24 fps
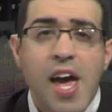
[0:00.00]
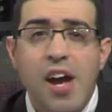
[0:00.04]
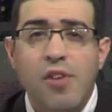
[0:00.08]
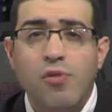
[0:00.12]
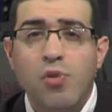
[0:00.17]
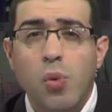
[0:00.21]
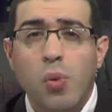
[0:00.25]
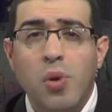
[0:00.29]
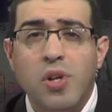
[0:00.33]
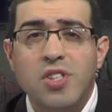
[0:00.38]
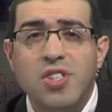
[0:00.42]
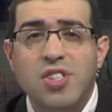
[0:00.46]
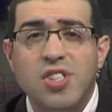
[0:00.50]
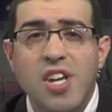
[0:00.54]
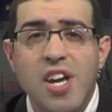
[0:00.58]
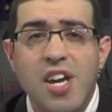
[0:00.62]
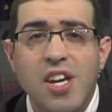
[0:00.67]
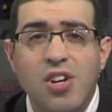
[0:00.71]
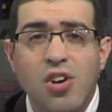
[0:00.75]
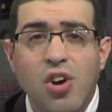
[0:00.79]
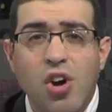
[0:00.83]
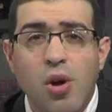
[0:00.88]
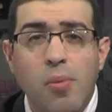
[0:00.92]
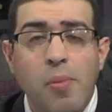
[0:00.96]
Everyone stay
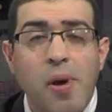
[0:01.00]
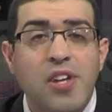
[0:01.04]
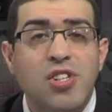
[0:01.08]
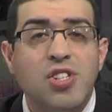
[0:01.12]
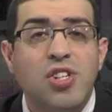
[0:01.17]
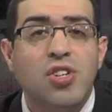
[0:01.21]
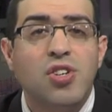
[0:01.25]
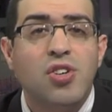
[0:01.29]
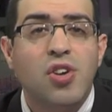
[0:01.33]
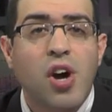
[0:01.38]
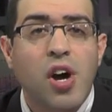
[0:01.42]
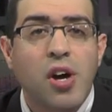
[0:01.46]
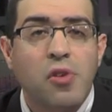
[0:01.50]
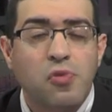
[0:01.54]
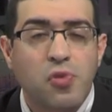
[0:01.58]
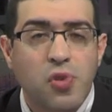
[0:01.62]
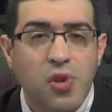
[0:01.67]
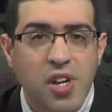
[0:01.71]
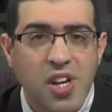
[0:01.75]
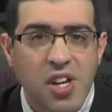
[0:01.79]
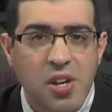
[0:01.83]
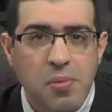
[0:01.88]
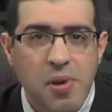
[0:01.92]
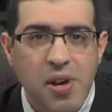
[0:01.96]
calm. I did not
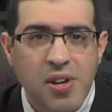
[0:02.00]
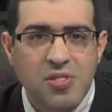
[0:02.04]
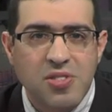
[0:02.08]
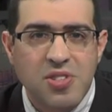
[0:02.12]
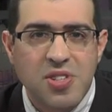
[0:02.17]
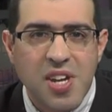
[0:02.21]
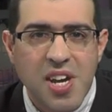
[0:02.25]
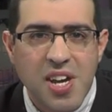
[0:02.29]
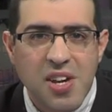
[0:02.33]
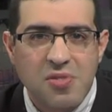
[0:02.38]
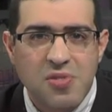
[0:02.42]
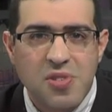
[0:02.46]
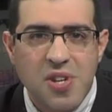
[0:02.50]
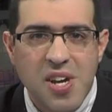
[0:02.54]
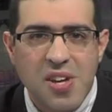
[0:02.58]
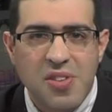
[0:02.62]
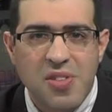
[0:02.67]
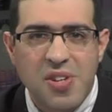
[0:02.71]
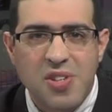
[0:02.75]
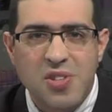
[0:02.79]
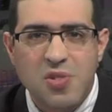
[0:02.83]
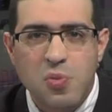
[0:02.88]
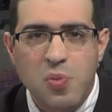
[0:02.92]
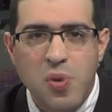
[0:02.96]
forget about Dave Day
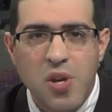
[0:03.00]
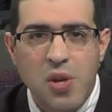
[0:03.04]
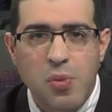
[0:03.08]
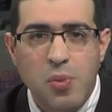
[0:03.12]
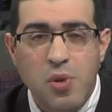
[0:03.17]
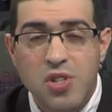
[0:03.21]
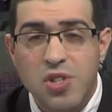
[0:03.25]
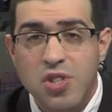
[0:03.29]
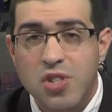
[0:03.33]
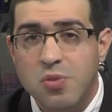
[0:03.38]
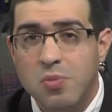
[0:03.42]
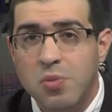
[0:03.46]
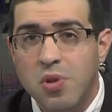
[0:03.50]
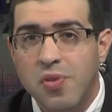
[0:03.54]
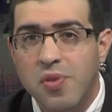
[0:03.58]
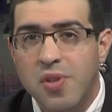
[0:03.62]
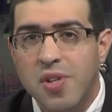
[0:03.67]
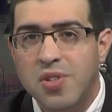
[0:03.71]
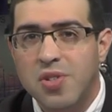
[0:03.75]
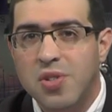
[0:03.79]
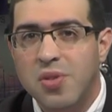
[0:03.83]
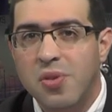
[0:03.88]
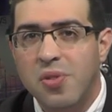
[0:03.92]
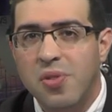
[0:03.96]
this week. We just moved
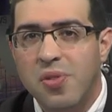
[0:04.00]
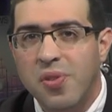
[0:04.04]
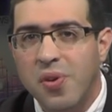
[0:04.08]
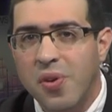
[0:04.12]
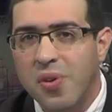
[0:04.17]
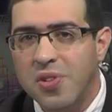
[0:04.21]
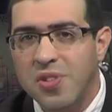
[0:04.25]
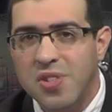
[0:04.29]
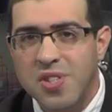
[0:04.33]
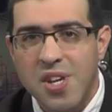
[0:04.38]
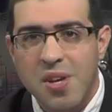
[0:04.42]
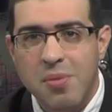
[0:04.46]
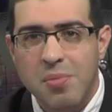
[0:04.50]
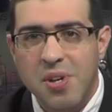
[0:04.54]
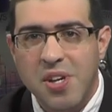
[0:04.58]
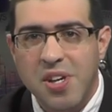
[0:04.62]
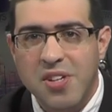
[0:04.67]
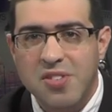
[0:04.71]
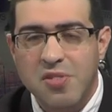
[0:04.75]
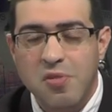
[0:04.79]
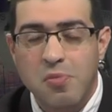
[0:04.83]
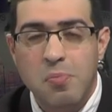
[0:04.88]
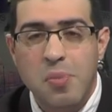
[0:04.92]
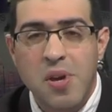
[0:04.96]
it to Thursday
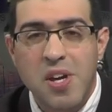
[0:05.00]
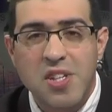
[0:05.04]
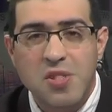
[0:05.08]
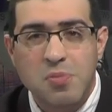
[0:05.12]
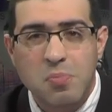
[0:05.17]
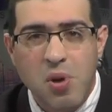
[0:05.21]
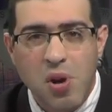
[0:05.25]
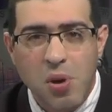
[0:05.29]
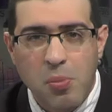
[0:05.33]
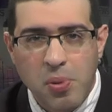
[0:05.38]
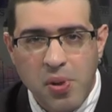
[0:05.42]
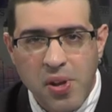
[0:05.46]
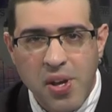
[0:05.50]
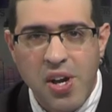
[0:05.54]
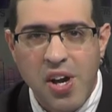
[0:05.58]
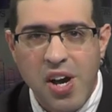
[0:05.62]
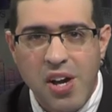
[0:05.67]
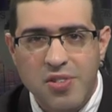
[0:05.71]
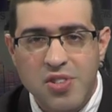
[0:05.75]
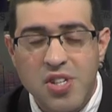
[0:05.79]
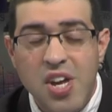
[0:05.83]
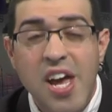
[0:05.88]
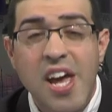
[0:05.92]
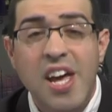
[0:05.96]
because of baseball
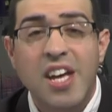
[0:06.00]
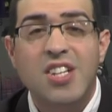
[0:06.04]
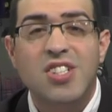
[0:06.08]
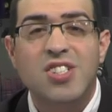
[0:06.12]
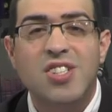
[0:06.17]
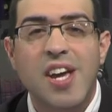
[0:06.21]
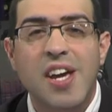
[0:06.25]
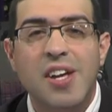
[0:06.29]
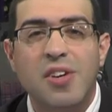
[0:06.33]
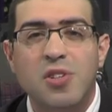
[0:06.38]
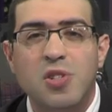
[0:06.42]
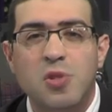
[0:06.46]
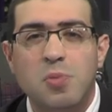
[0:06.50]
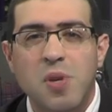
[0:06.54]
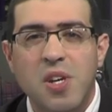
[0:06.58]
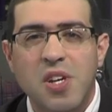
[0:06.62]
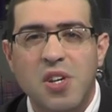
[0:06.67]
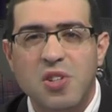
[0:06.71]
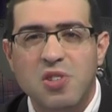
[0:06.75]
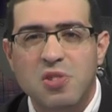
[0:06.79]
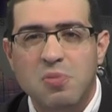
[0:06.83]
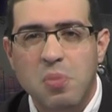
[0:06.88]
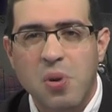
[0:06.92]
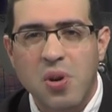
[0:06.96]
playoffs. Standard
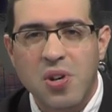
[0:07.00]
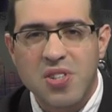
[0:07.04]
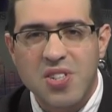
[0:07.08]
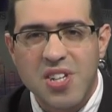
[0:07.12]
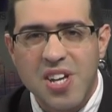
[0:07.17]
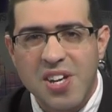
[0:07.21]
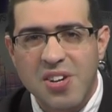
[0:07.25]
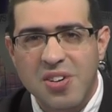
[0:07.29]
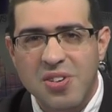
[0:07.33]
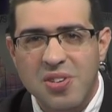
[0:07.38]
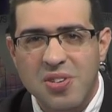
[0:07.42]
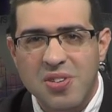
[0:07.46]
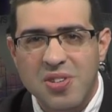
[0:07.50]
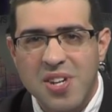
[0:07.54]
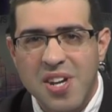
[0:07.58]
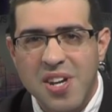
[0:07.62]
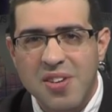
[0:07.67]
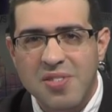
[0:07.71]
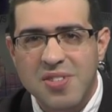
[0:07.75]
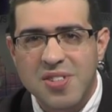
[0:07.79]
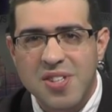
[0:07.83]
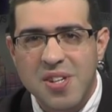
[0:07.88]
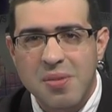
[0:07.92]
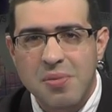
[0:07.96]
Speaker sports editor
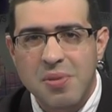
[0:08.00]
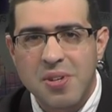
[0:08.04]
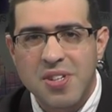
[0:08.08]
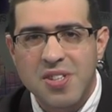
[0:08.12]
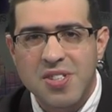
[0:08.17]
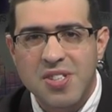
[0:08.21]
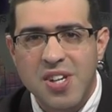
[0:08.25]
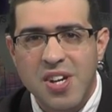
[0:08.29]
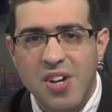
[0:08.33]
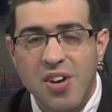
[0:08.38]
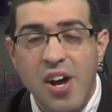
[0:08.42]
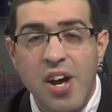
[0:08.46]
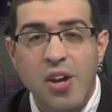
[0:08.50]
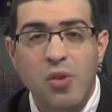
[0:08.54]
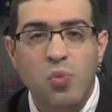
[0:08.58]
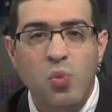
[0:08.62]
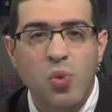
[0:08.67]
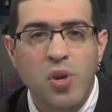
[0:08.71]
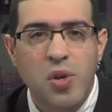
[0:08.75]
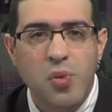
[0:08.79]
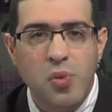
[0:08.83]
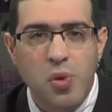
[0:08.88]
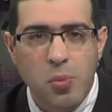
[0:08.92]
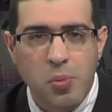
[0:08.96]
Dave Seaman is here, and
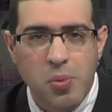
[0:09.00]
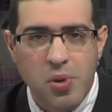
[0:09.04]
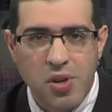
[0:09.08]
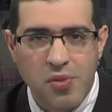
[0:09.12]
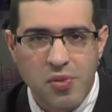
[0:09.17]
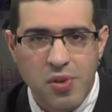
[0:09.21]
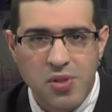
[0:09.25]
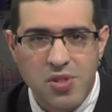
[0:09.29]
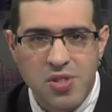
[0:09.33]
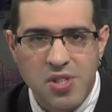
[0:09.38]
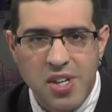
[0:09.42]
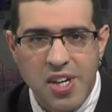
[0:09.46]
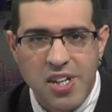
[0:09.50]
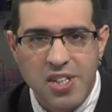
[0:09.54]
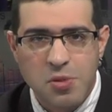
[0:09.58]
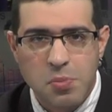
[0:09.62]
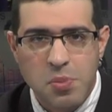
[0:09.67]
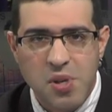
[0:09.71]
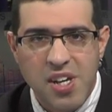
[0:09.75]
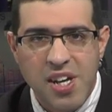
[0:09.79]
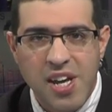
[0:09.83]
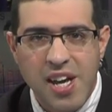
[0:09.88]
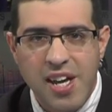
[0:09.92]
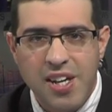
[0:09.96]
we will preview tonight's
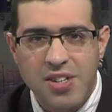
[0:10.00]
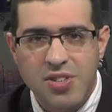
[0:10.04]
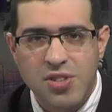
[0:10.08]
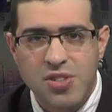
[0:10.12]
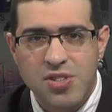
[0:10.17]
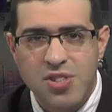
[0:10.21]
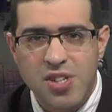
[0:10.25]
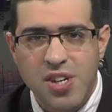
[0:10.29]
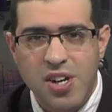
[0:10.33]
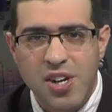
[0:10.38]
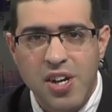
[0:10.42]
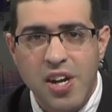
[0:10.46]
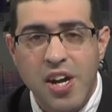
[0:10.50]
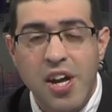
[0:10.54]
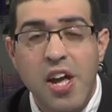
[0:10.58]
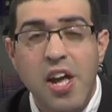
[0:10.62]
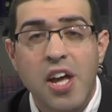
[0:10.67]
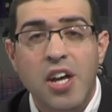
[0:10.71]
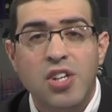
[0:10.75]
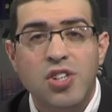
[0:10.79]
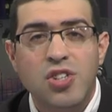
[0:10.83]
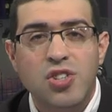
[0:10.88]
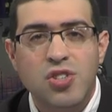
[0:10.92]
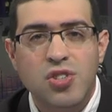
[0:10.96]
big Hazleton area
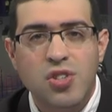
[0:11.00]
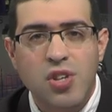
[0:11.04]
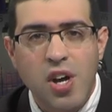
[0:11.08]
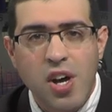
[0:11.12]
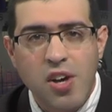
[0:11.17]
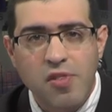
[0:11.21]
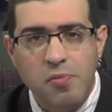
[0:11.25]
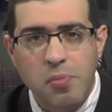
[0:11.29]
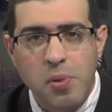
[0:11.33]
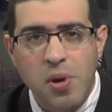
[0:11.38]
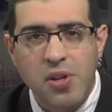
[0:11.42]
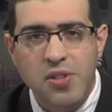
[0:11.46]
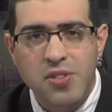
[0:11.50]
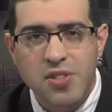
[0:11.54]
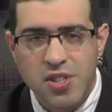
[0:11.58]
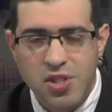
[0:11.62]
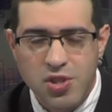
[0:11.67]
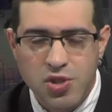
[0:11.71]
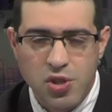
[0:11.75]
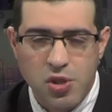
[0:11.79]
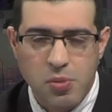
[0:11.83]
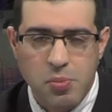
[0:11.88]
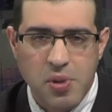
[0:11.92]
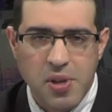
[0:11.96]
softball
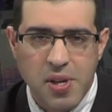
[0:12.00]
district